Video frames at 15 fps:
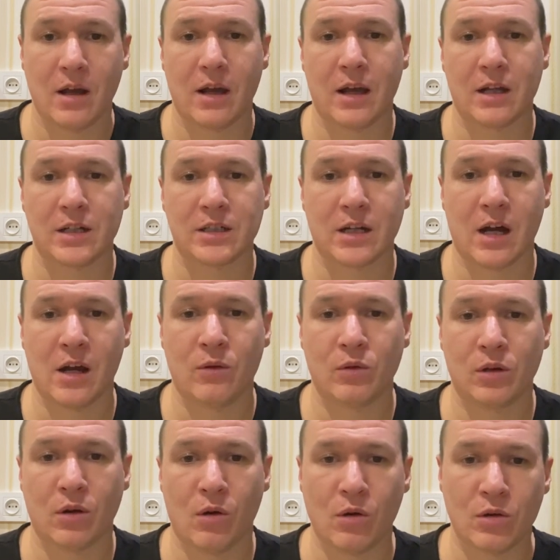and I
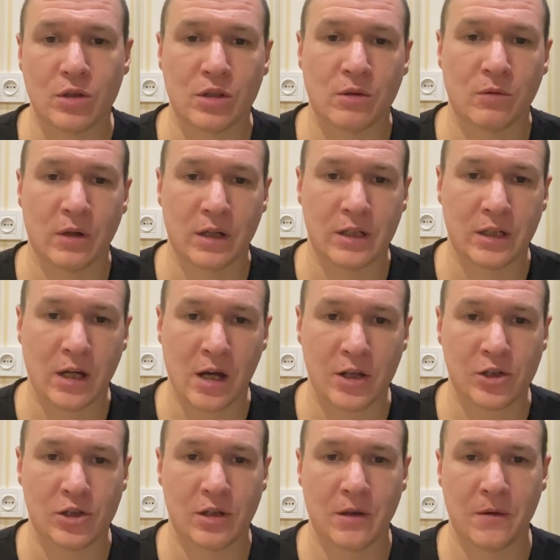will also
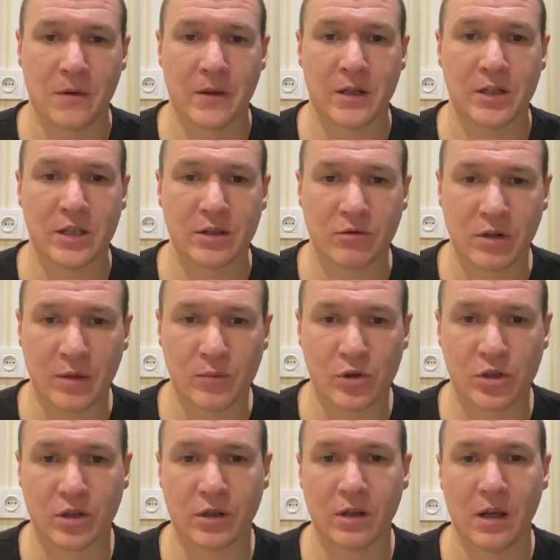attach in the
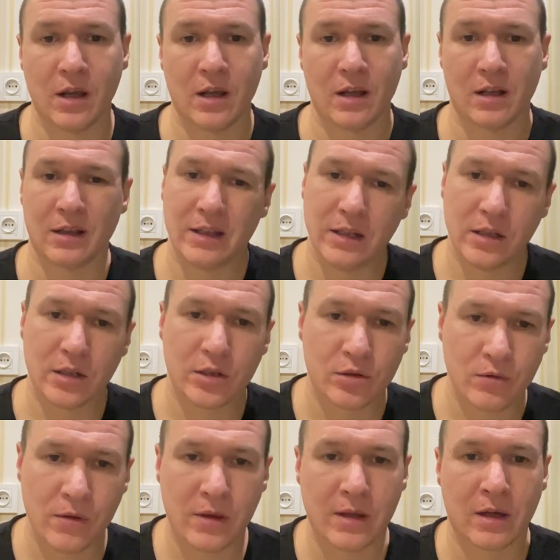description link
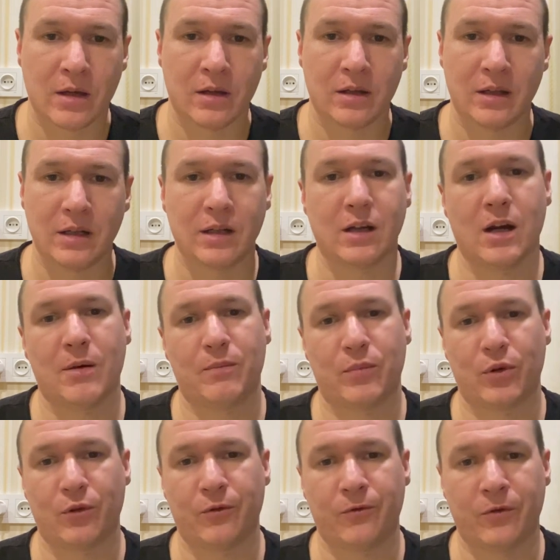to the GitHub
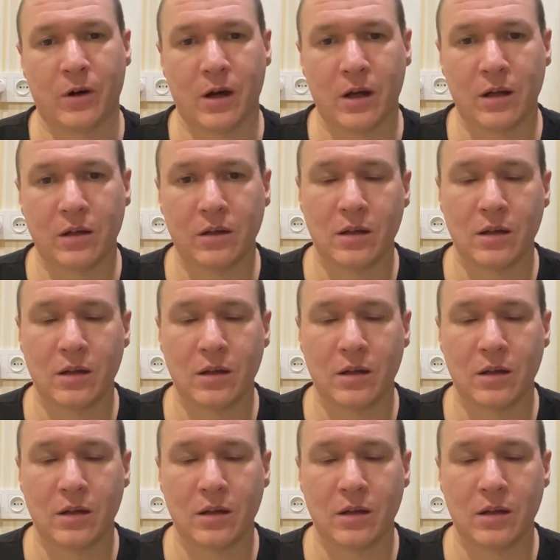profile,